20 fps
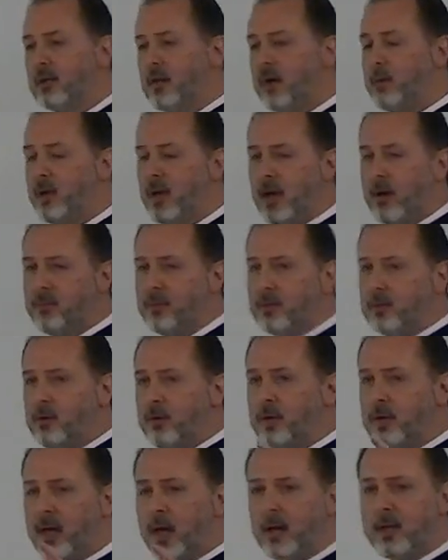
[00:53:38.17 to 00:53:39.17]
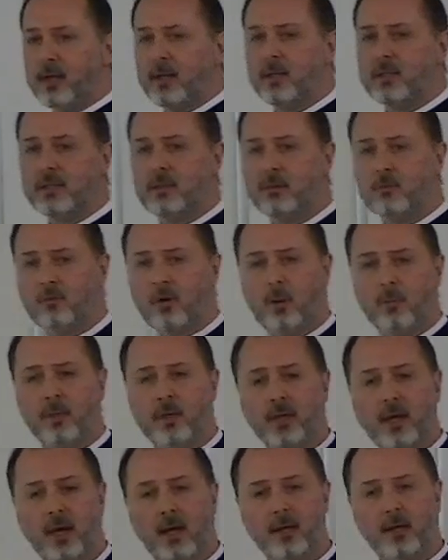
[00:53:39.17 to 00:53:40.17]
Now, we have the new Catechism, the
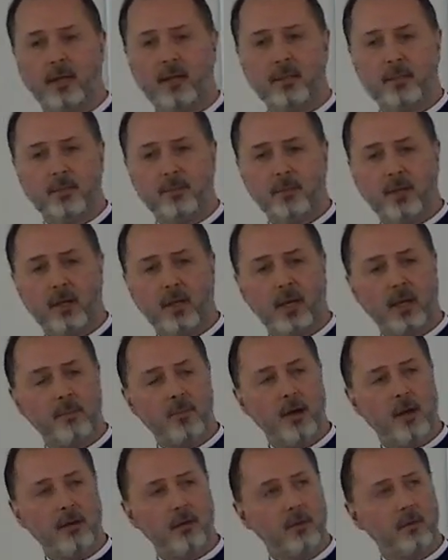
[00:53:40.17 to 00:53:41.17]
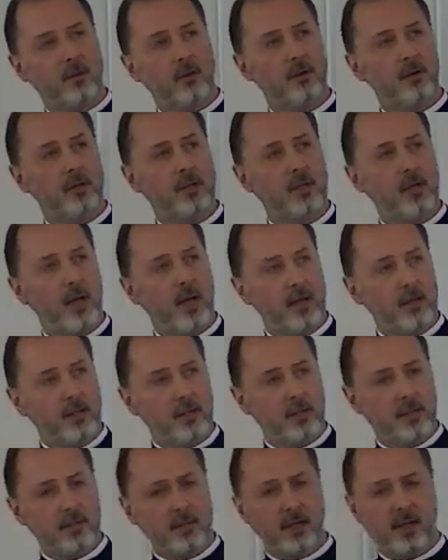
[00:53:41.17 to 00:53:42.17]
Roman Catechism that came out in the early
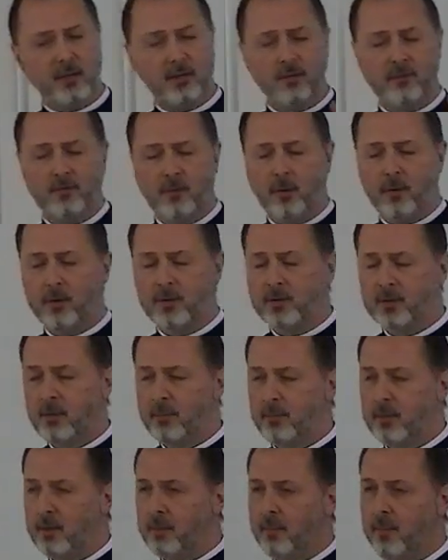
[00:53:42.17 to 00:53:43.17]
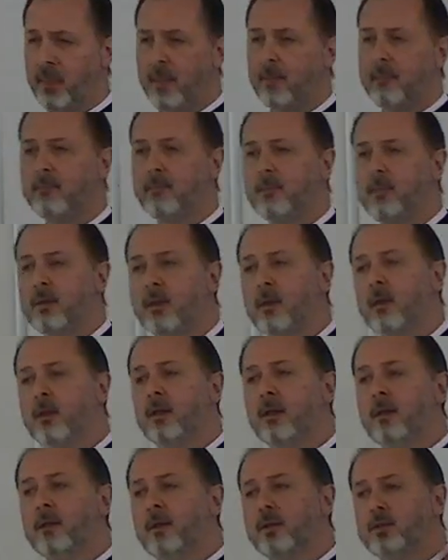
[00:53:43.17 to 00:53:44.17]
90s, 94 or something.
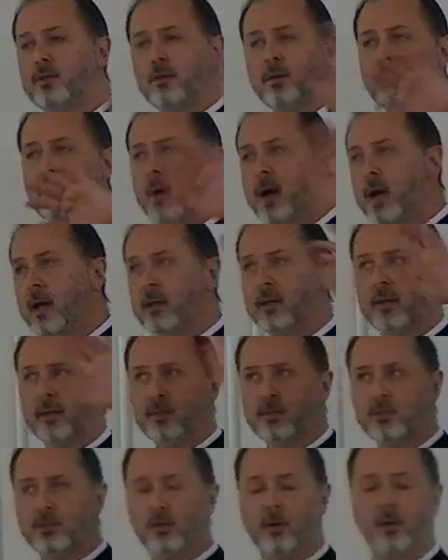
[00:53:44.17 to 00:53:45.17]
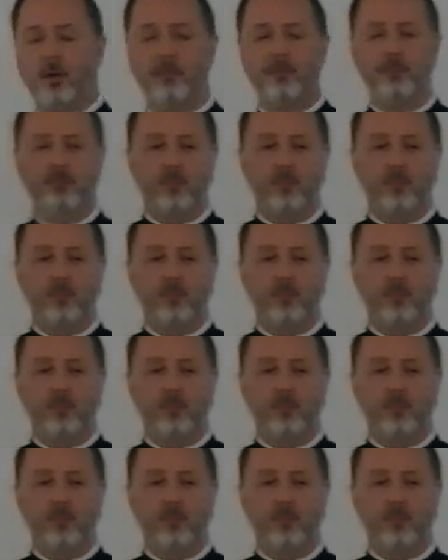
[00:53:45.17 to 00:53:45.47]
you can buy it any store.